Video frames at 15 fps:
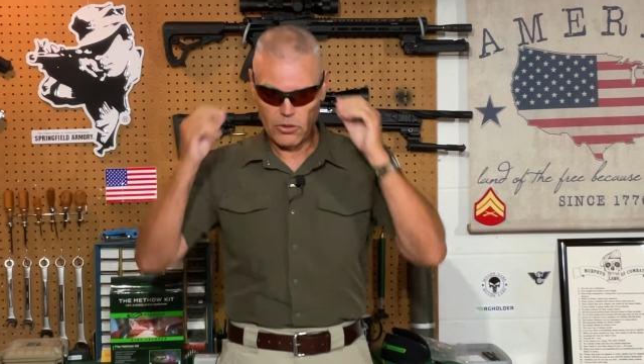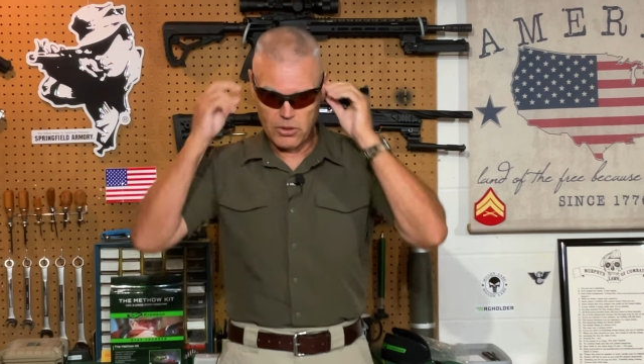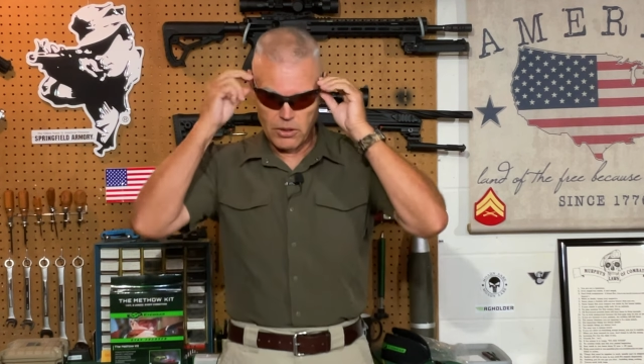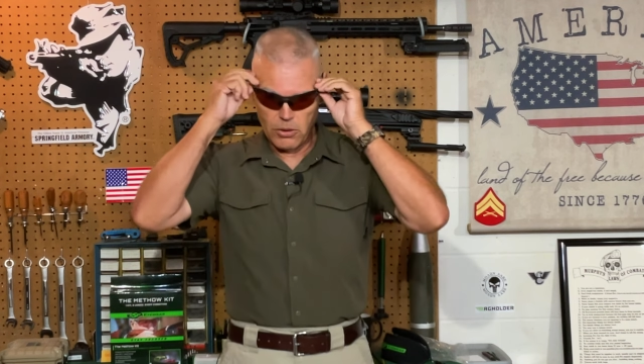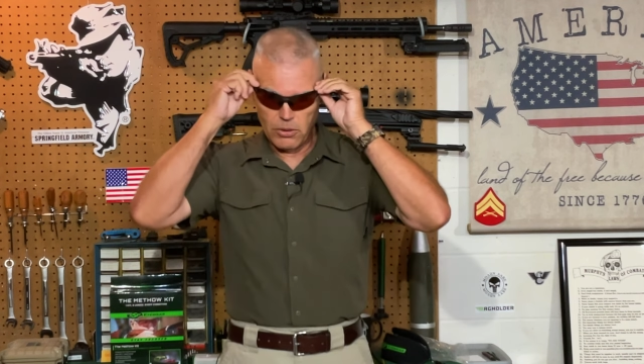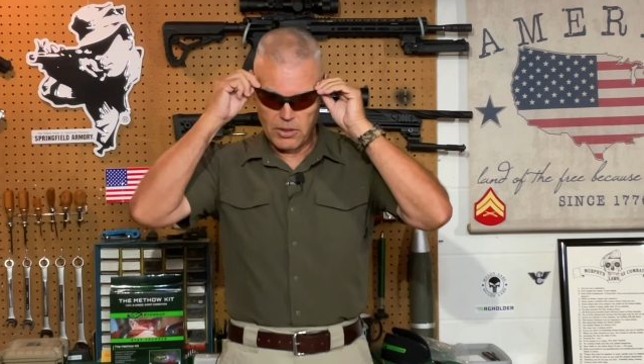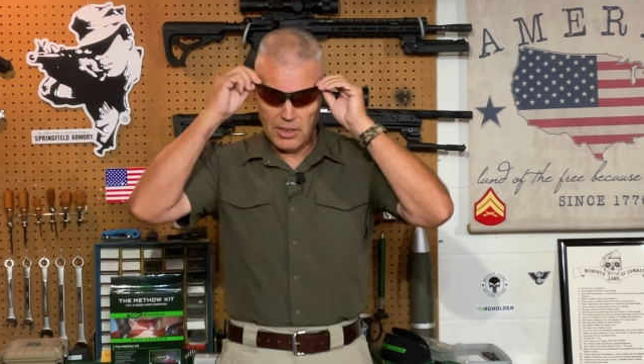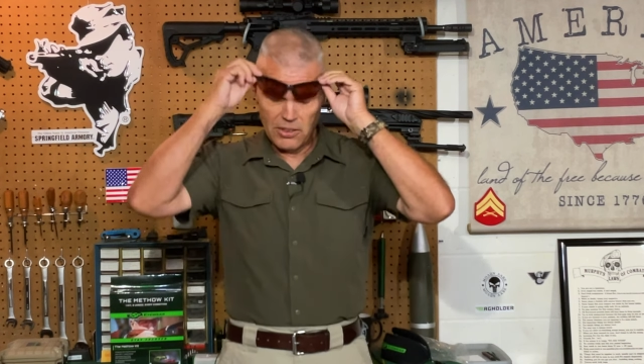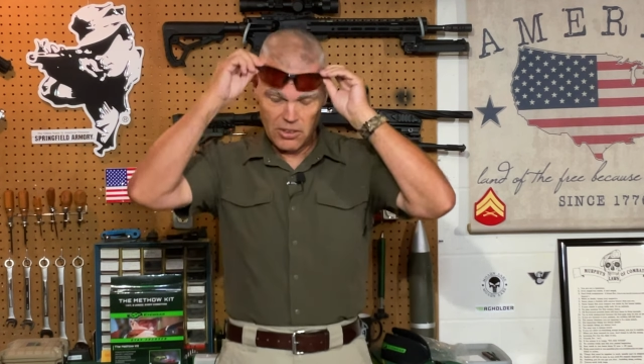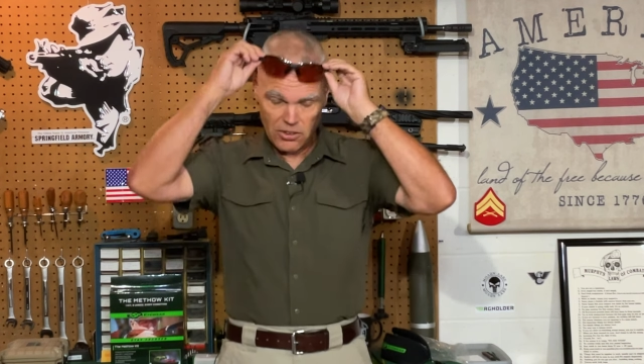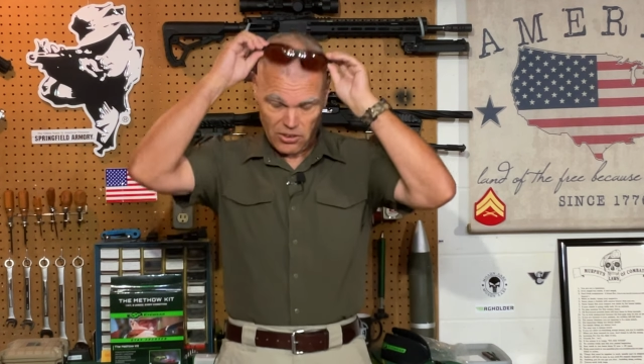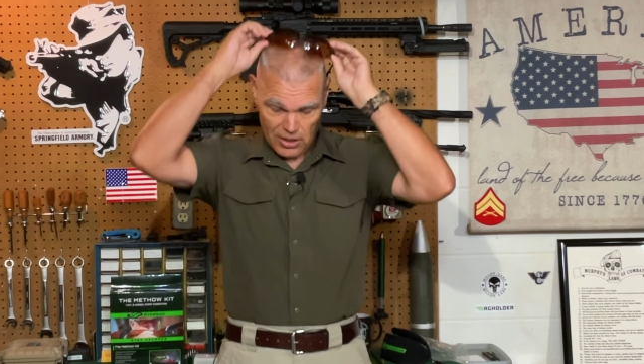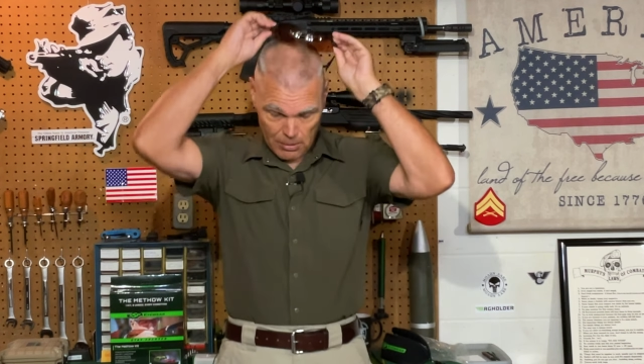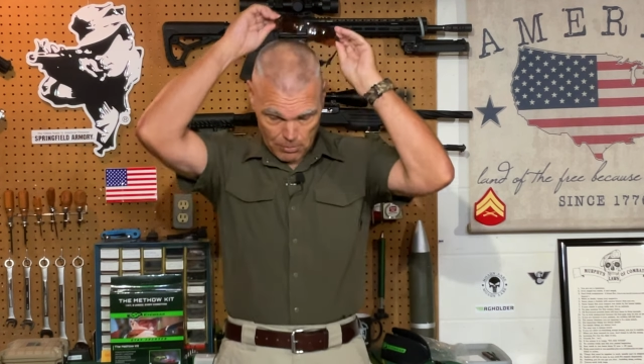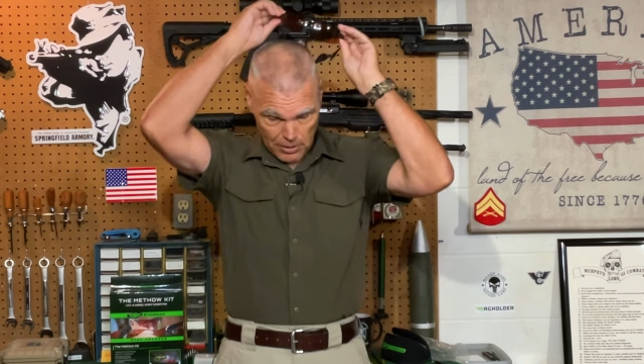So this
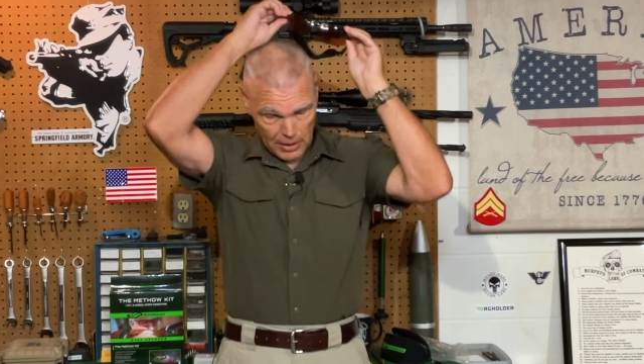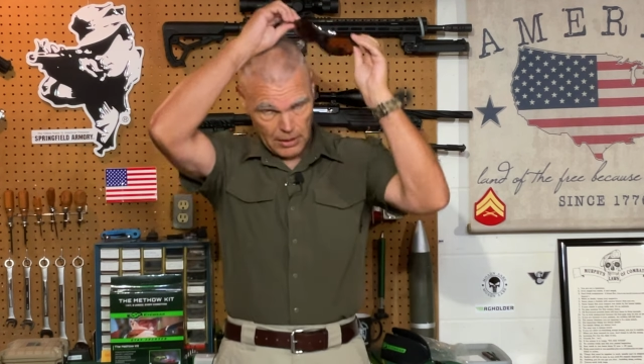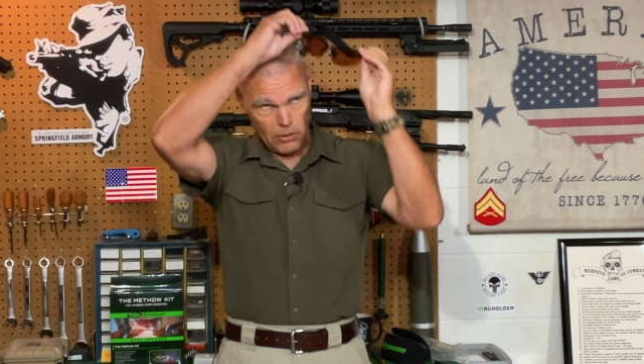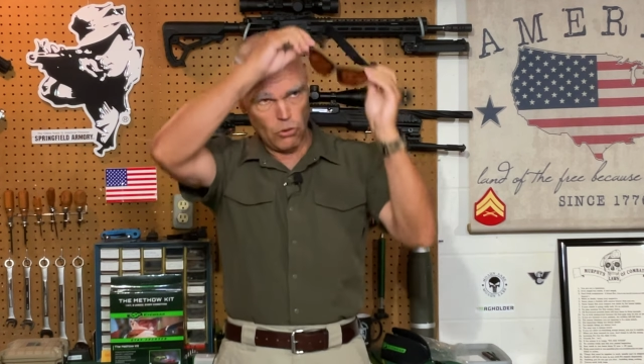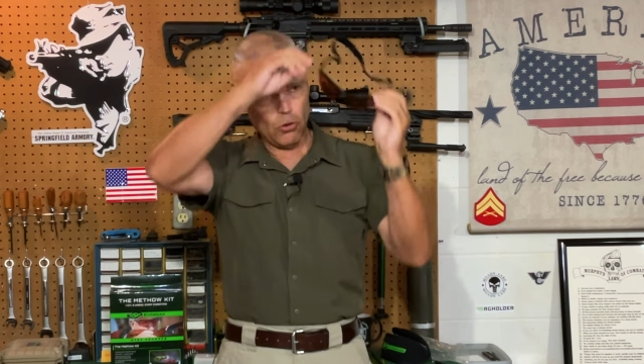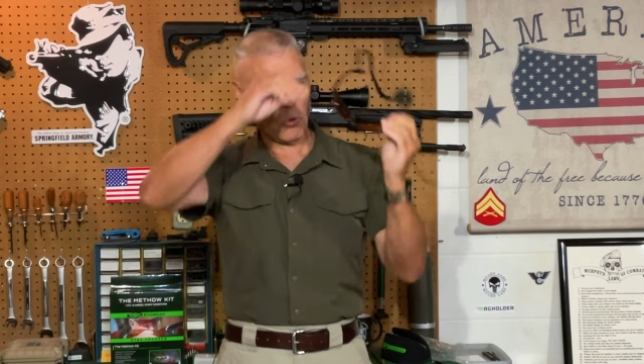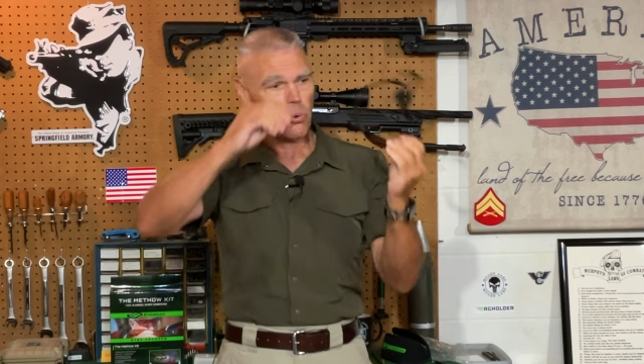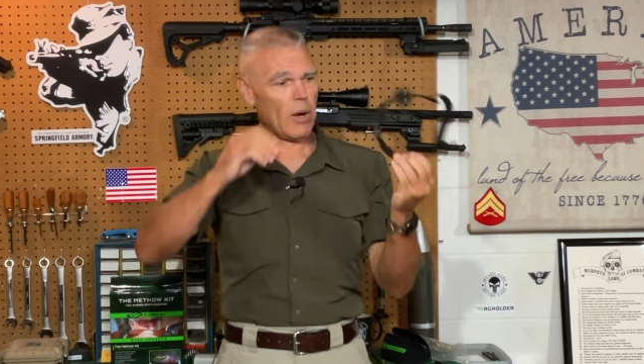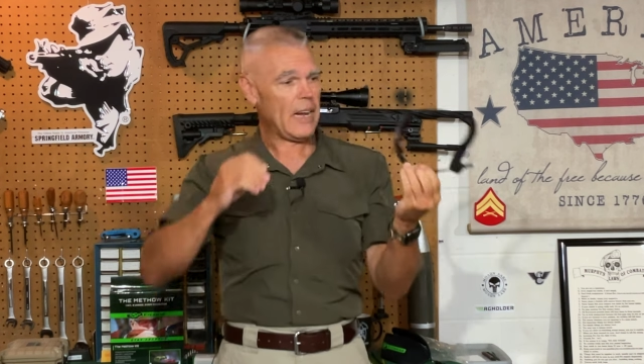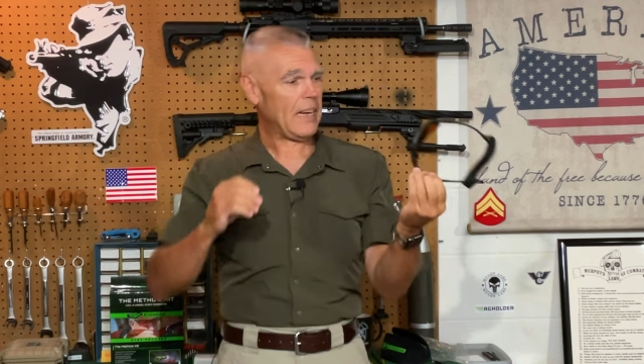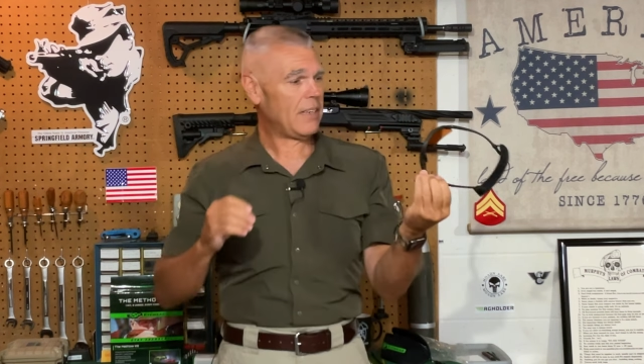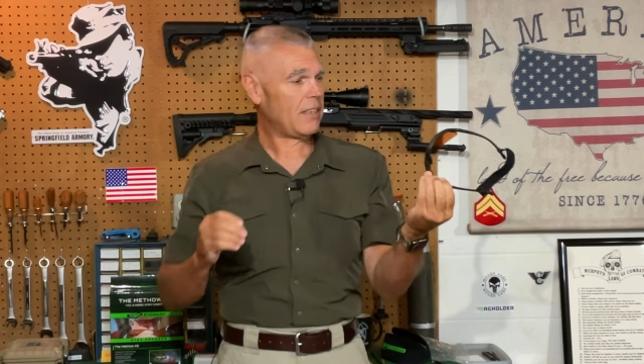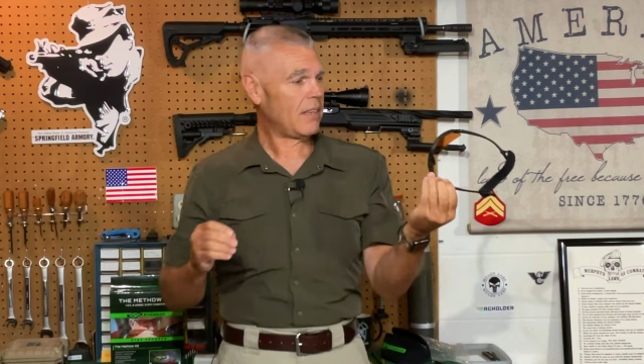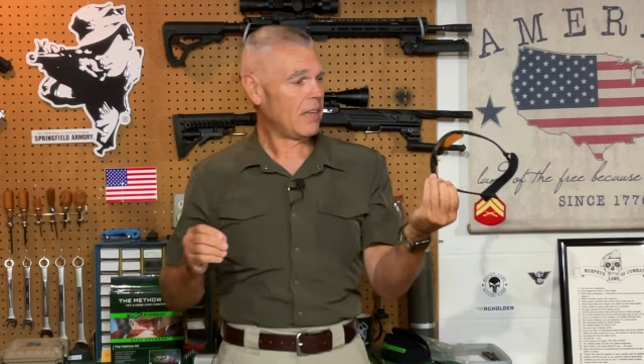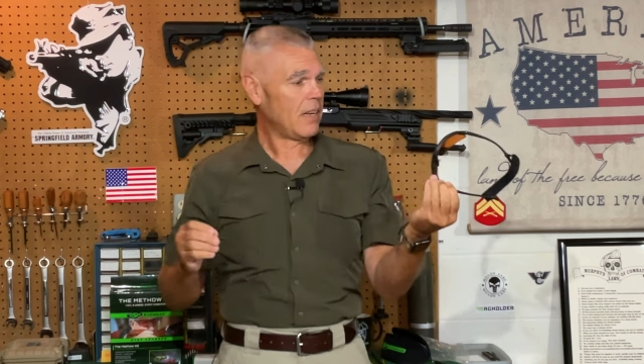is something
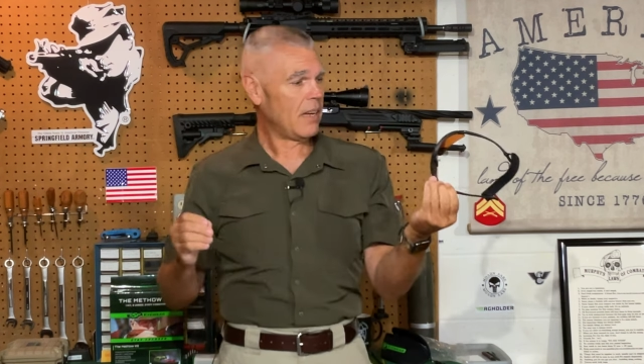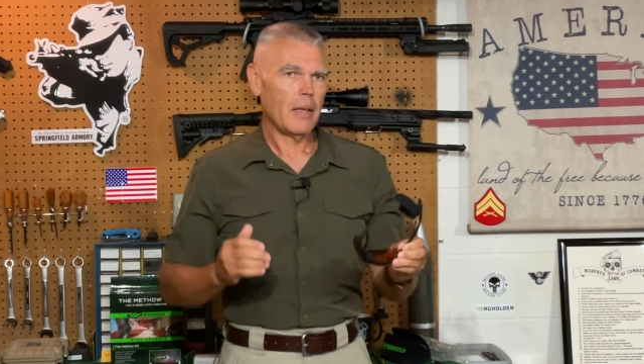great.